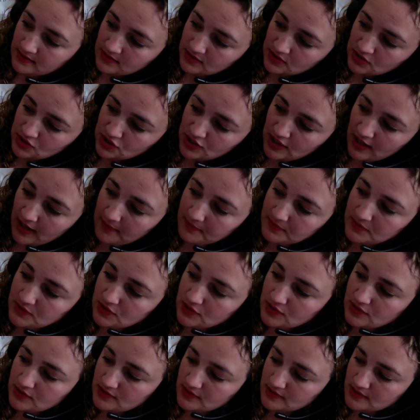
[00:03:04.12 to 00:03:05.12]

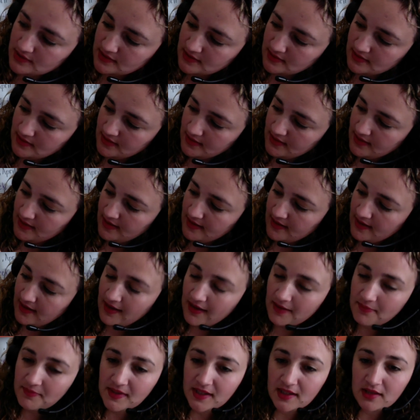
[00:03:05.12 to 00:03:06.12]
chapters,
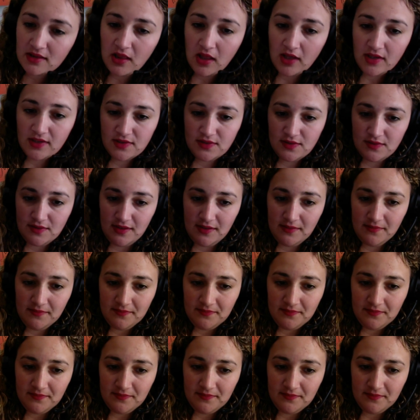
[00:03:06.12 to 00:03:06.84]
and my glossary.